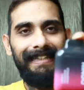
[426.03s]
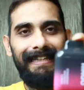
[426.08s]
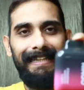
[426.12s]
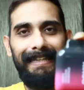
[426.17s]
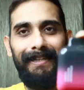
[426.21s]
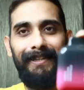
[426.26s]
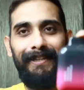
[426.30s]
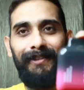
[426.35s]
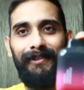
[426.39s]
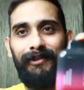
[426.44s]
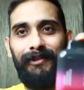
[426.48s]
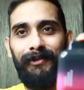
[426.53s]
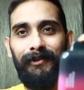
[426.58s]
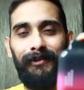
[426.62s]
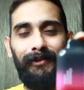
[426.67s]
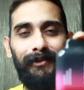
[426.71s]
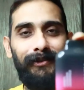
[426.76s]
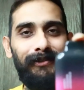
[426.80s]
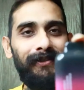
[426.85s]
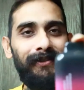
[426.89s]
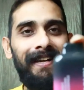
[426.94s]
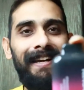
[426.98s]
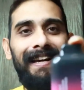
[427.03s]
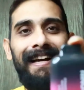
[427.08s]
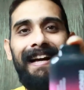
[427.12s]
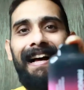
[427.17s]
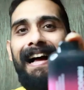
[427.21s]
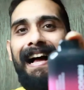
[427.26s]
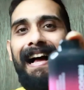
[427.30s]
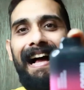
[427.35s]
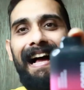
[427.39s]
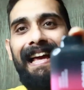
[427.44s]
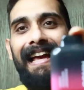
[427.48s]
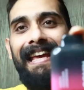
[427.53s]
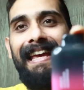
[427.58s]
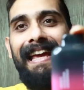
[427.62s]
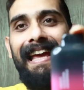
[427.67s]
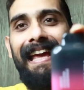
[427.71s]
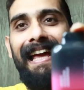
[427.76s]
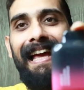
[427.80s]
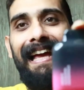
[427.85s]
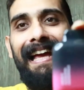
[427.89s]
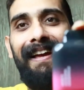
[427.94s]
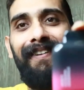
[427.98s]
e-juice I
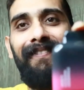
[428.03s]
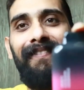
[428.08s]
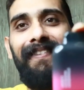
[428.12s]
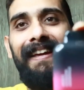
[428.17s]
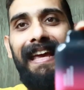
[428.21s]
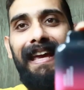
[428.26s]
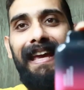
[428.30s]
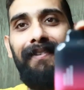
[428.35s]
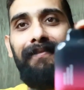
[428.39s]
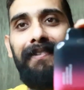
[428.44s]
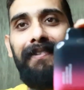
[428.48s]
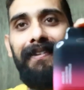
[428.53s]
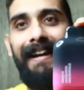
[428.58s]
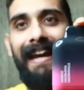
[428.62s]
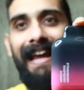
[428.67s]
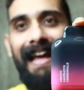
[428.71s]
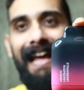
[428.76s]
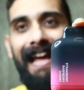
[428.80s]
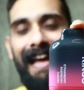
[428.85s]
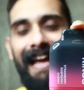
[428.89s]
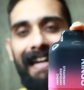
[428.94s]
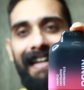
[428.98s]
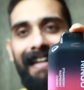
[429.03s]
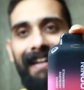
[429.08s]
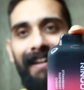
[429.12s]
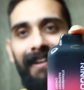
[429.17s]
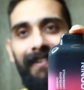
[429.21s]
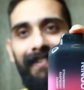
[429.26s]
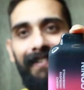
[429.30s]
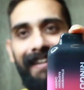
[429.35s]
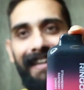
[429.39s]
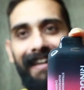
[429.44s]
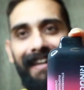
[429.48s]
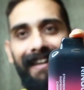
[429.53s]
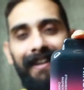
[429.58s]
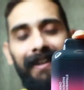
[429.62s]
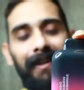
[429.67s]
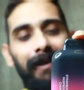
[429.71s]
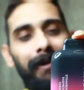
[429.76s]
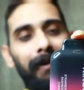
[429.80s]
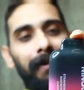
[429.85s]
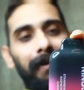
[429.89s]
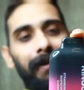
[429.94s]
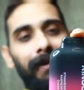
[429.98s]
have ever had. Okay,
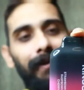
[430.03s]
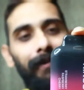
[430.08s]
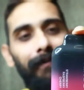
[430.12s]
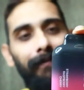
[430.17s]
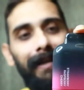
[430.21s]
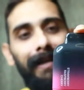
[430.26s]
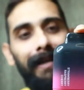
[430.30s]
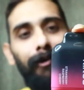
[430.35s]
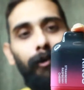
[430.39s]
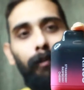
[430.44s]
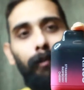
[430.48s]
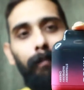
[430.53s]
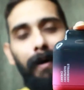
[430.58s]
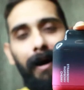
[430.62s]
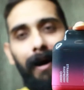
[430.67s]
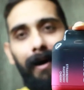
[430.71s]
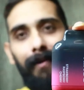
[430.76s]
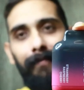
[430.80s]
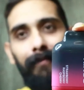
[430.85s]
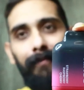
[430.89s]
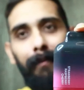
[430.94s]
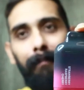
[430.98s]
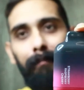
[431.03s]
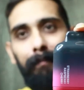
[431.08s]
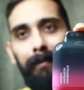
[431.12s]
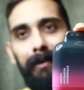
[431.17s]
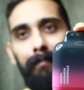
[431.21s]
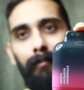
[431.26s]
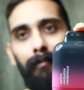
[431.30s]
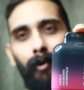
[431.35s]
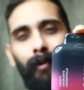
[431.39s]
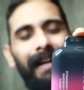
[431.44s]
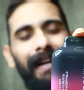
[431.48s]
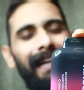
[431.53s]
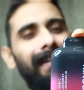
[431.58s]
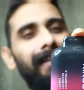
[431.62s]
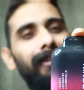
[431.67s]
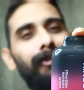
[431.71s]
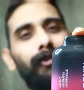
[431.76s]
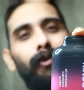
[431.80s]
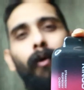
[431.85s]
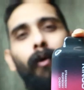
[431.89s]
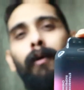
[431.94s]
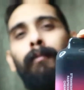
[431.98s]
a Ringo Bar from Be More. It
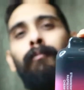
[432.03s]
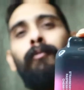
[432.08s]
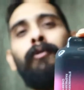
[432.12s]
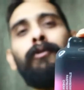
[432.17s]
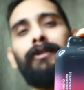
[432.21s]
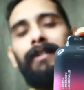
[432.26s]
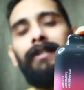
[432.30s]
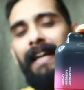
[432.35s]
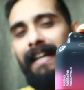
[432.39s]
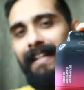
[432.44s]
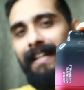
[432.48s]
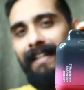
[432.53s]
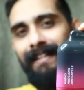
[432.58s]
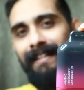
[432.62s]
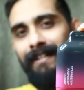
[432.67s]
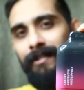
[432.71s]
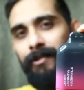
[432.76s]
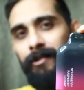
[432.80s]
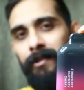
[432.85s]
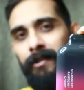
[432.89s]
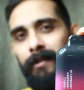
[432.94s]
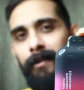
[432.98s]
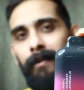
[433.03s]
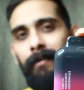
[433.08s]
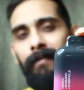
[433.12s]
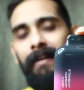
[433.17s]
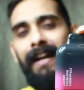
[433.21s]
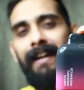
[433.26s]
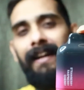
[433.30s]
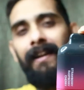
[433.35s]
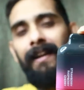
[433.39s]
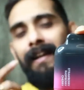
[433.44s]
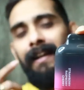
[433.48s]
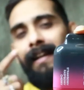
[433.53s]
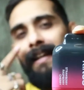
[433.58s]
is almost like a dessert. All right,